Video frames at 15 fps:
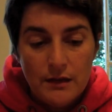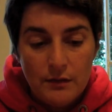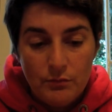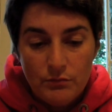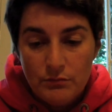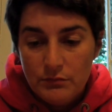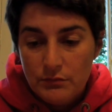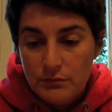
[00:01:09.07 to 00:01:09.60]
in
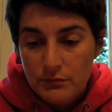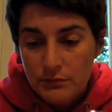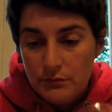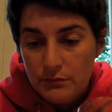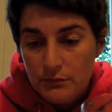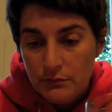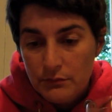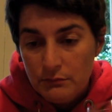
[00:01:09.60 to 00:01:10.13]
them.
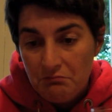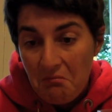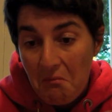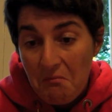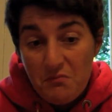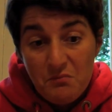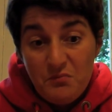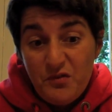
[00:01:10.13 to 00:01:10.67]

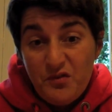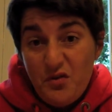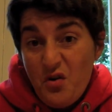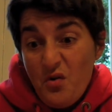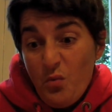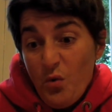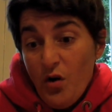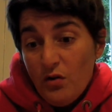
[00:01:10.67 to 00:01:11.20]

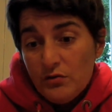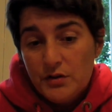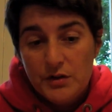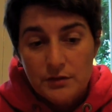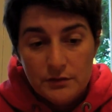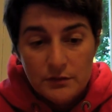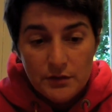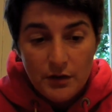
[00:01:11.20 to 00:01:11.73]
So
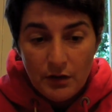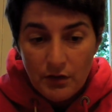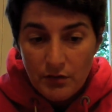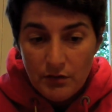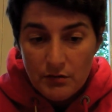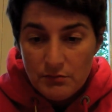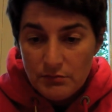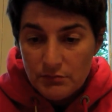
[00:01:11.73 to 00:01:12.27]
what? You
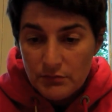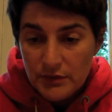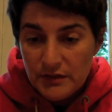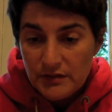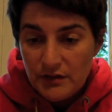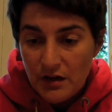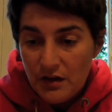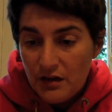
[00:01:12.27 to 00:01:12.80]
know,
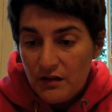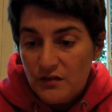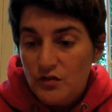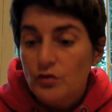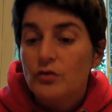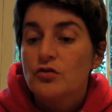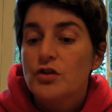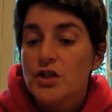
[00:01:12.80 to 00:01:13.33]
it's like, it's
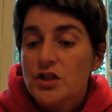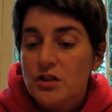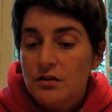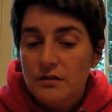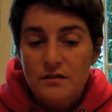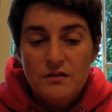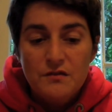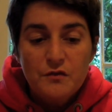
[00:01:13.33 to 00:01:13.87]

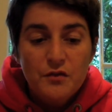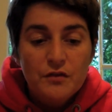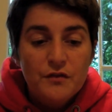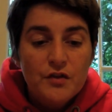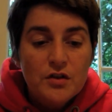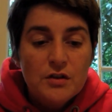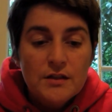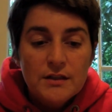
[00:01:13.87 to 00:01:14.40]
nutritious, it's full
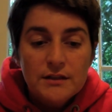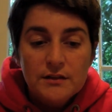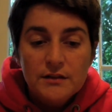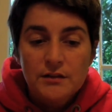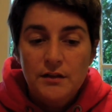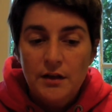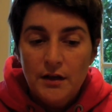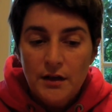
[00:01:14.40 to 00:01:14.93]
of
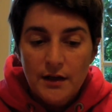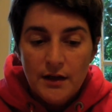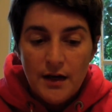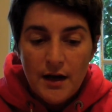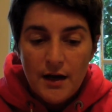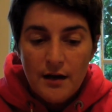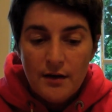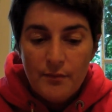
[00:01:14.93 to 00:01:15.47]
goodness,
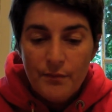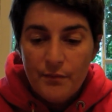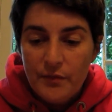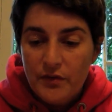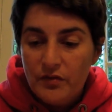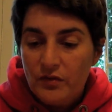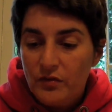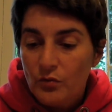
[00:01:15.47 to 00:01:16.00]
um,
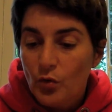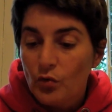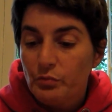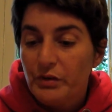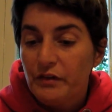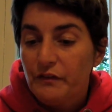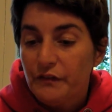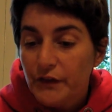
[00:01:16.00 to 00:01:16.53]
this has not
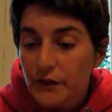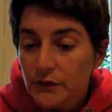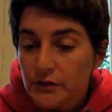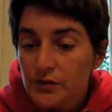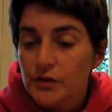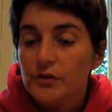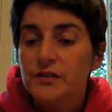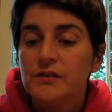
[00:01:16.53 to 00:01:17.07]
been
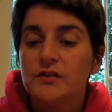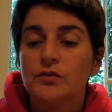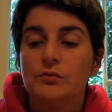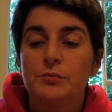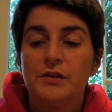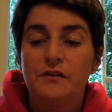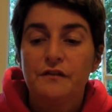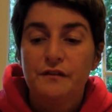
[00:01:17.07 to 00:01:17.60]
filtered, it's
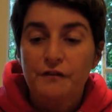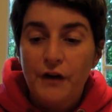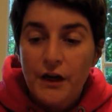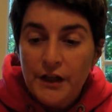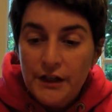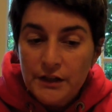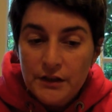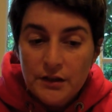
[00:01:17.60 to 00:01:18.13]
not been
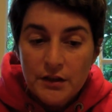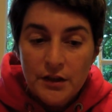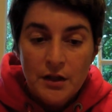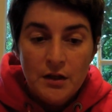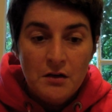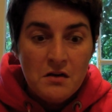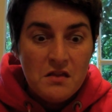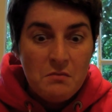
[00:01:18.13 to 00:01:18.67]
fined.
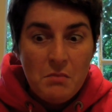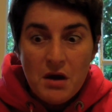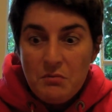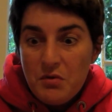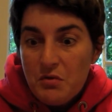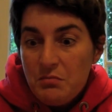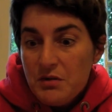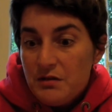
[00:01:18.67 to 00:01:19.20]
There might
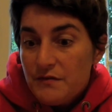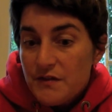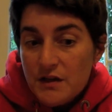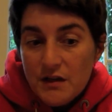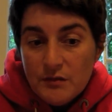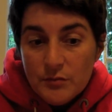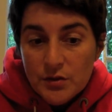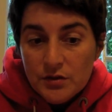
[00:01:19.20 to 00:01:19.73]
be a bit of
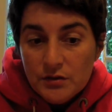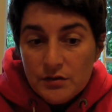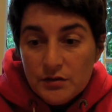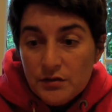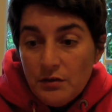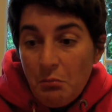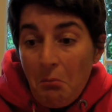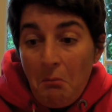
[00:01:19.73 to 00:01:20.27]

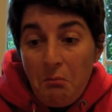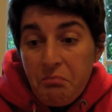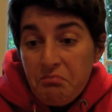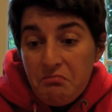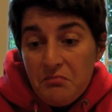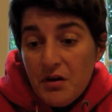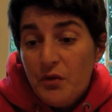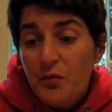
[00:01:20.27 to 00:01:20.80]
sediment.
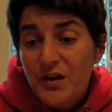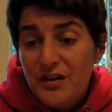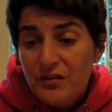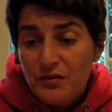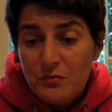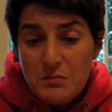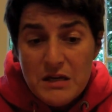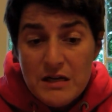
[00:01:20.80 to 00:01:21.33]
It really
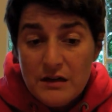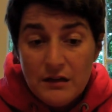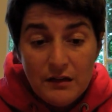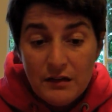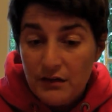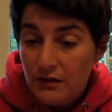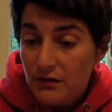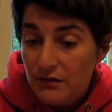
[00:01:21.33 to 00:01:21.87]
doesn't mean
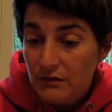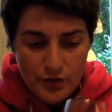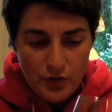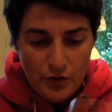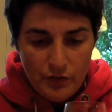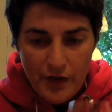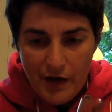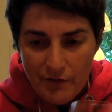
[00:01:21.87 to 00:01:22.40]
anything. You
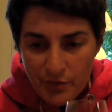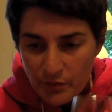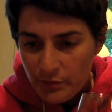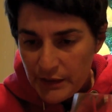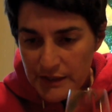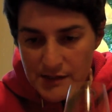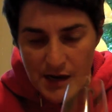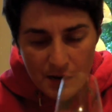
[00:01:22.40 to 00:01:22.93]
know, they haven't
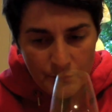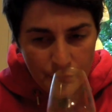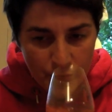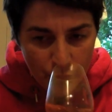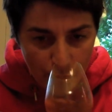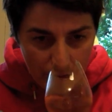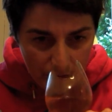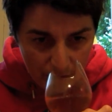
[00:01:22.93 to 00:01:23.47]
been
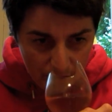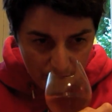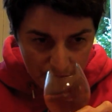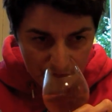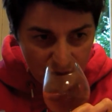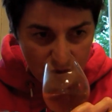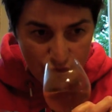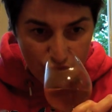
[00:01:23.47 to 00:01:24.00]
tampered with, they're
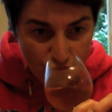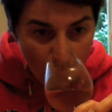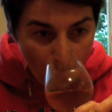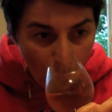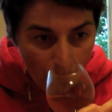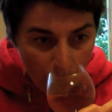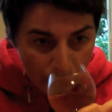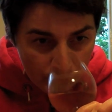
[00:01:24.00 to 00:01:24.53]
very
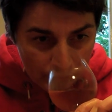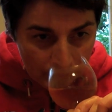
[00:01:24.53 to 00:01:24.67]
raw.